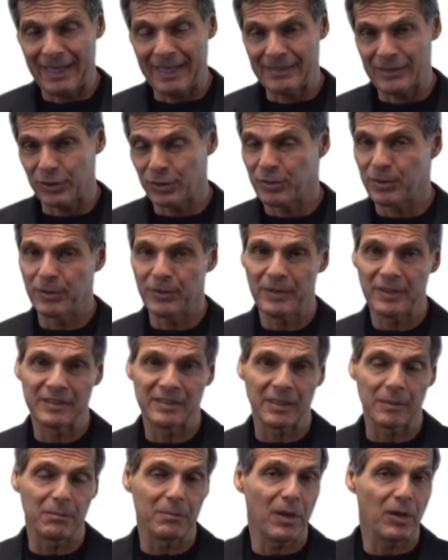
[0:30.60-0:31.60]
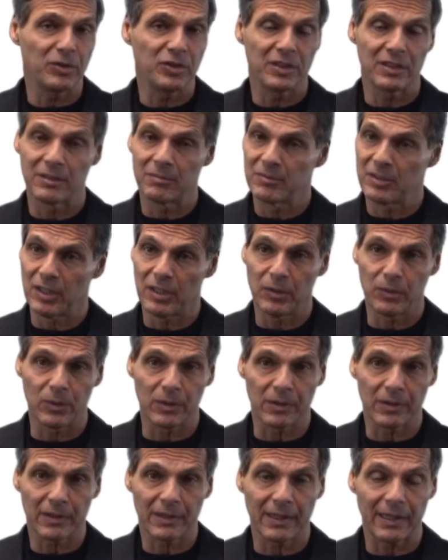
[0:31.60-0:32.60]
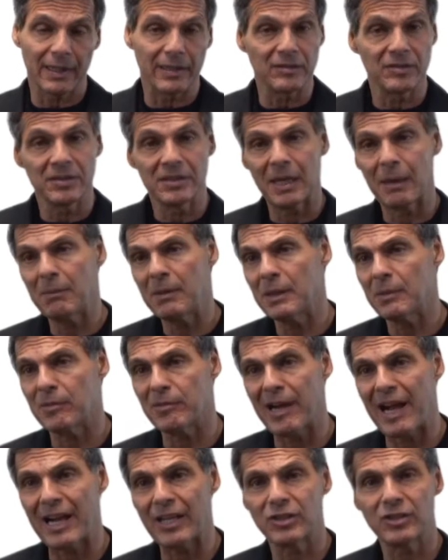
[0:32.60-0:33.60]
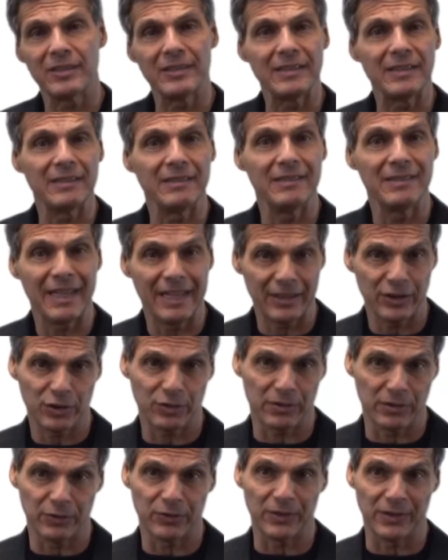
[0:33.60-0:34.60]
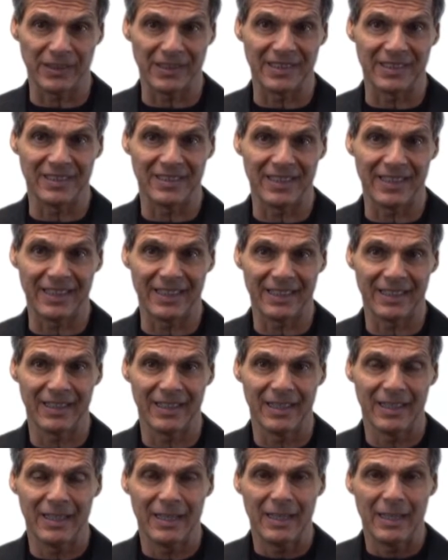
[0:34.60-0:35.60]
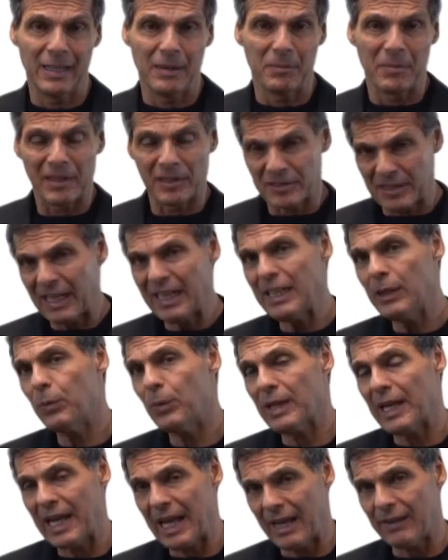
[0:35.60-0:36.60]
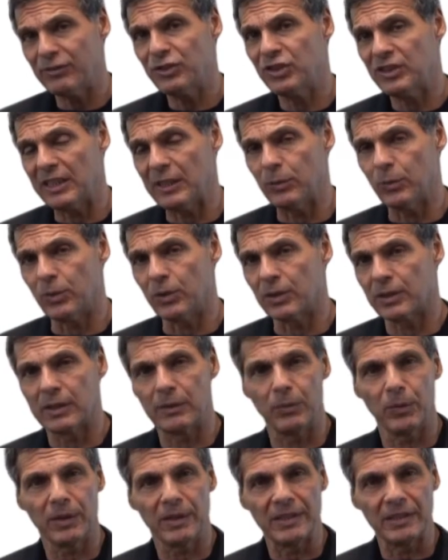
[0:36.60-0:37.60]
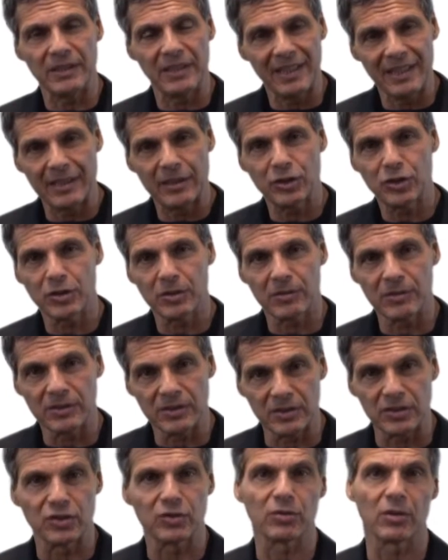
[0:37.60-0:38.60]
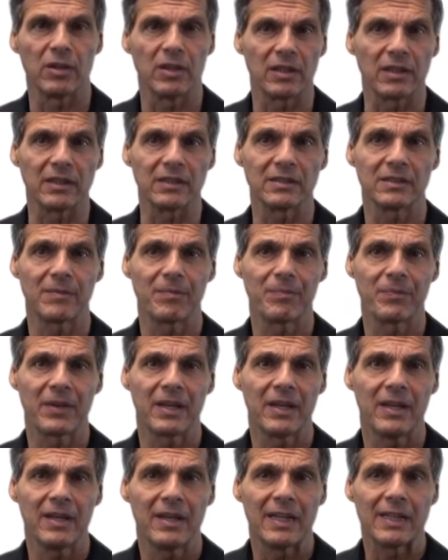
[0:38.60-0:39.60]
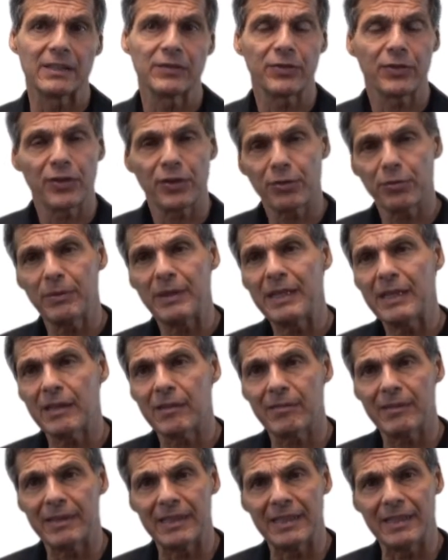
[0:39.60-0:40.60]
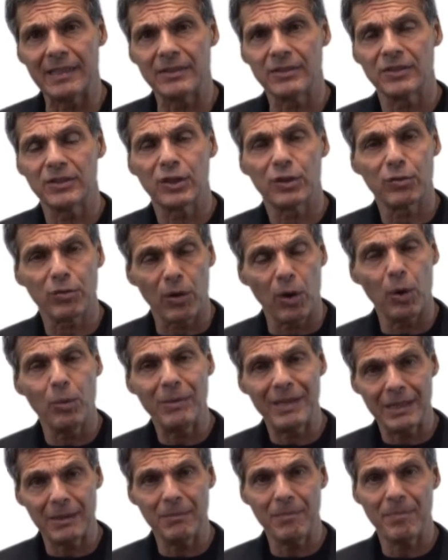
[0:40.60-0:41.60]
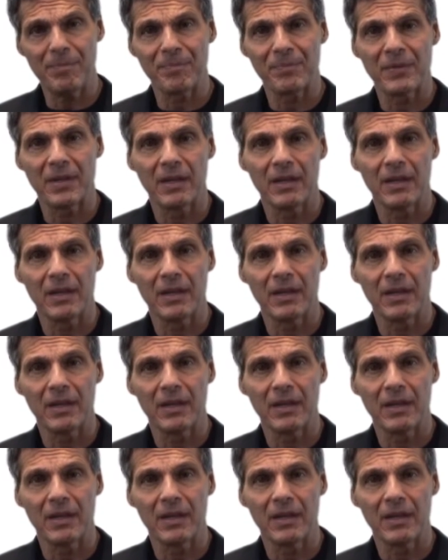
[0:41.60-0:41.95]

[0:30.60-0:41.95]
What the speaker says: and the truth is that most of them don't work, and some of them are actually dangerous for you to take. But I'll tell you what I have seen work and where the literature is the strongest. It's for 3 ingredients: chromium,